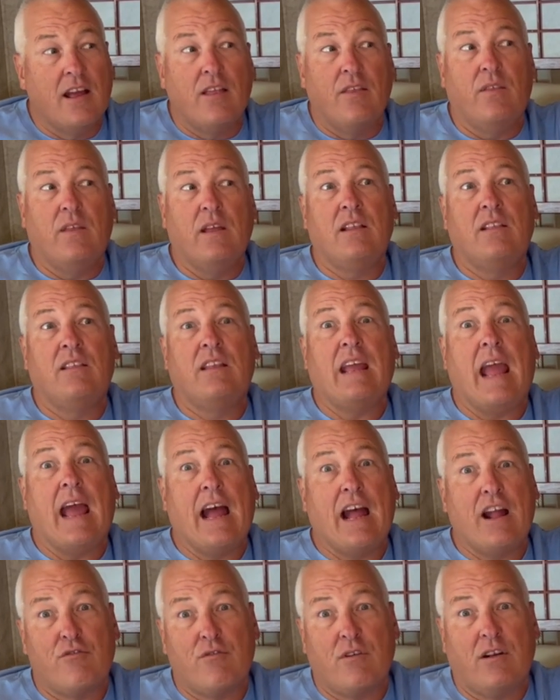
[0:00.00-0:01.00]
then the
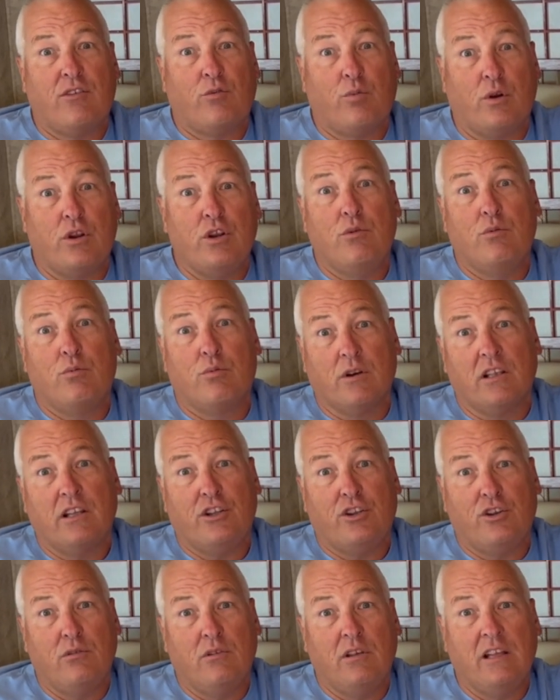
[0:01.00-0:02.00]
address where you really
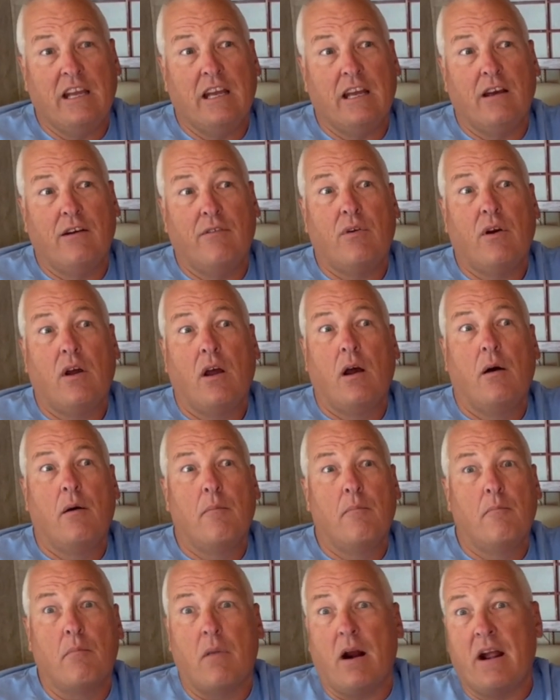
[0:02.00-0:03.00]
do live
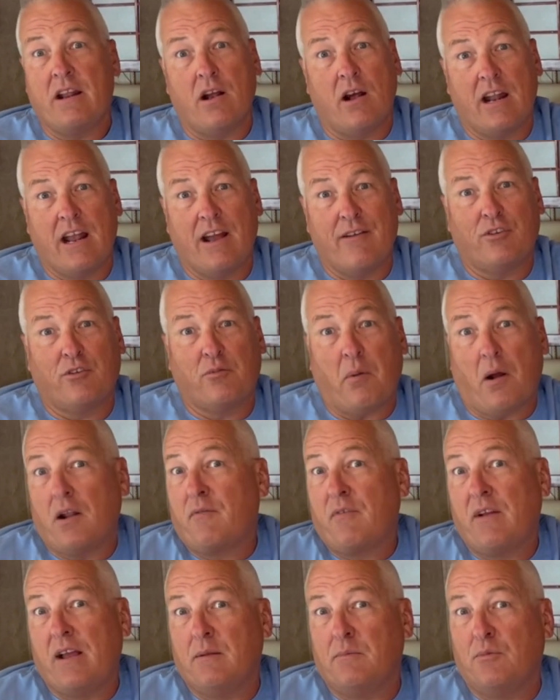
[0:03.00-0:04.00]
might not have a spot
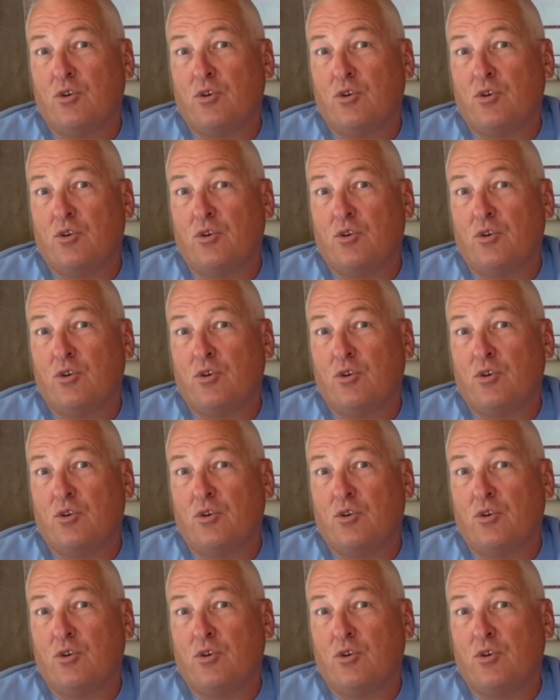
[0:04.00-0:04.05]
available